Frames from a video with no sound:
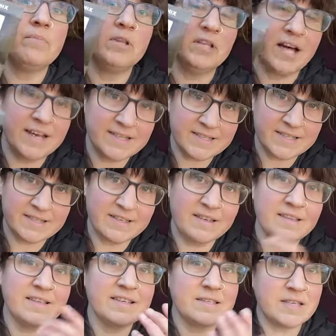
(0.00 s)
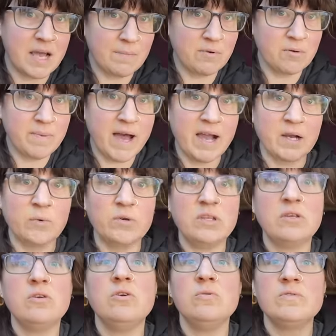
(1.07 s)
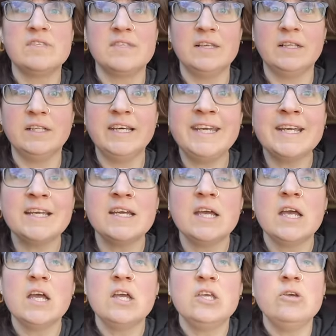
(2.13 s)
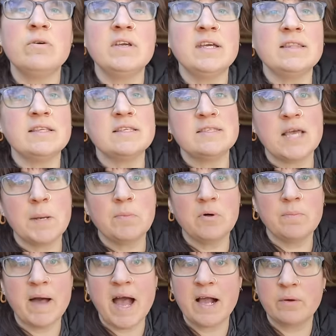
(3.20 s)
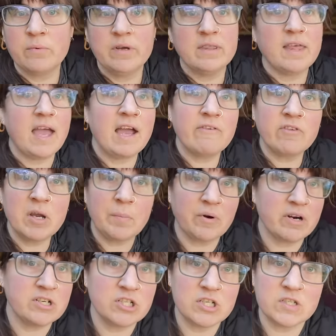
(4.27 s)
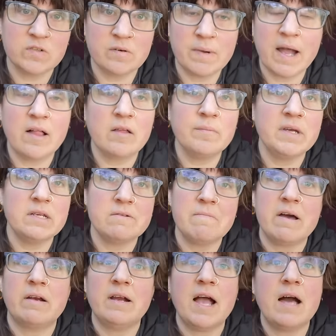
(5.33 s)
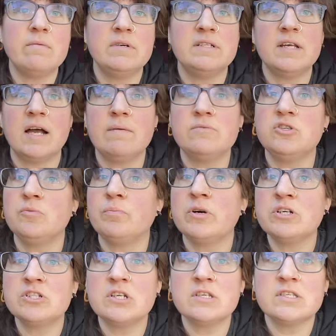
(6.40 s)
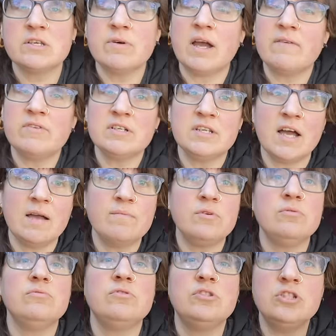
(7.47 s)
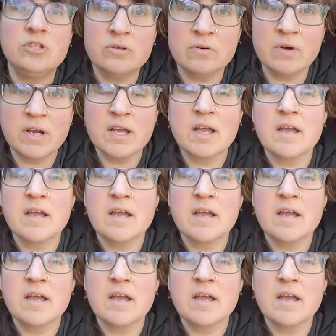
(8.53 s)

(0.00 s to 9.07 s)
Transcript: plus the sample pack when you use the link. You can get the sample pack with every purchase from LMNT, no matter how many times you purchase. So every time you do